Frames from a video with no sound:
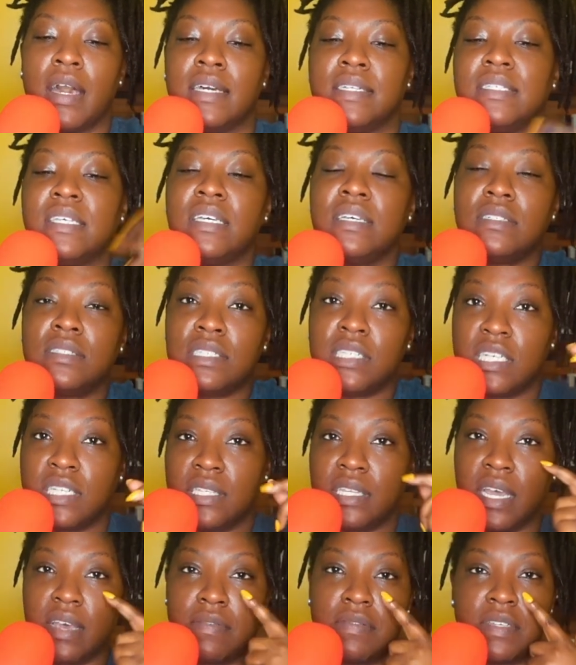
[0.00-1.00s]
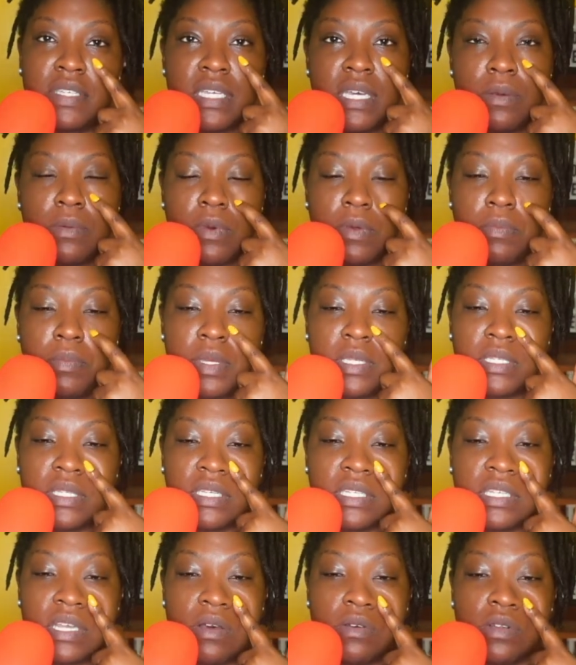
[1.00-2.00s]
attention deficit with
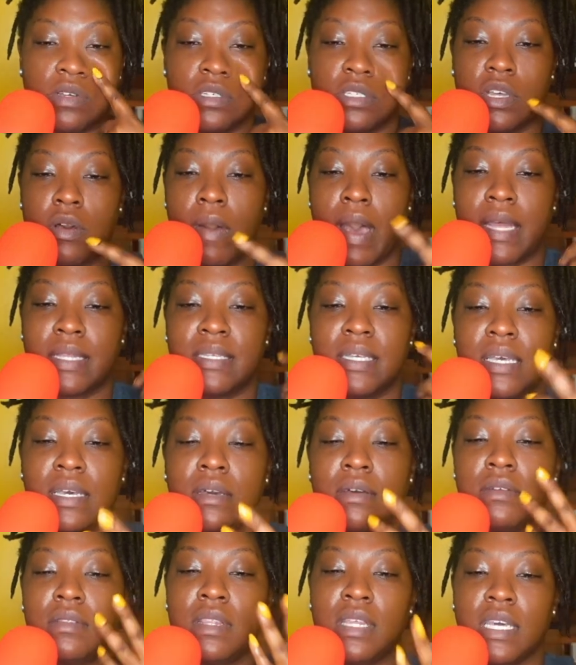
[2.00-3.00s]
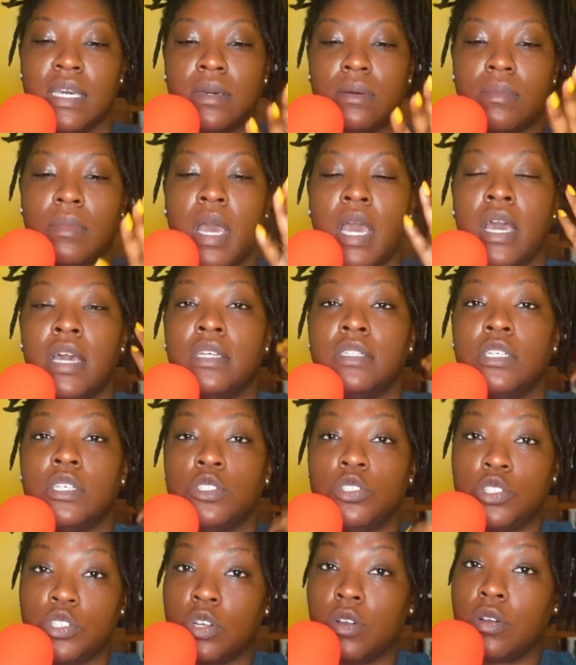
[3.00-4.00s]
business owners. So I tell them
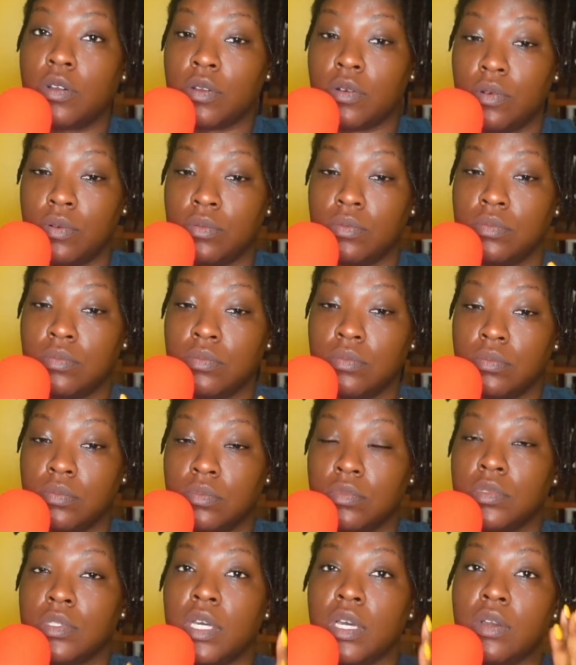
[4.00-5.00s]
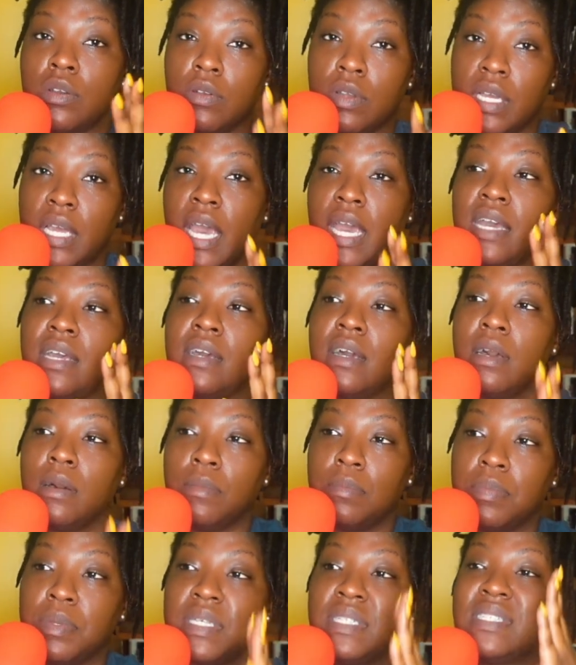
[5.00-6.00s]
to journal, create
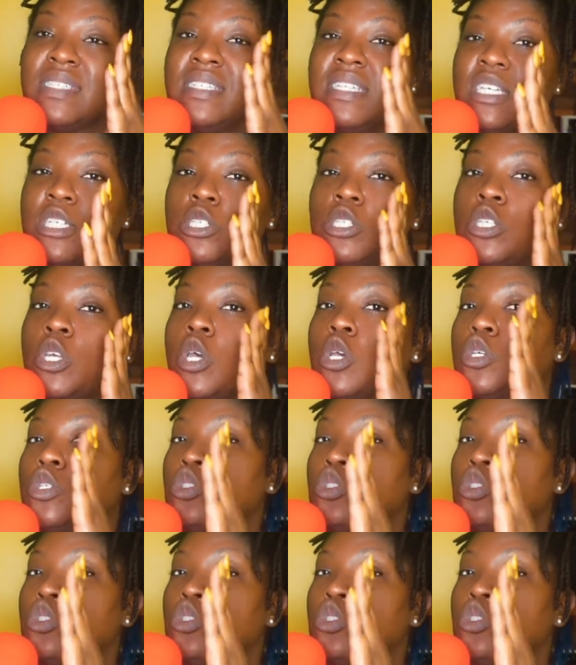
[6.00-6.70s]
a business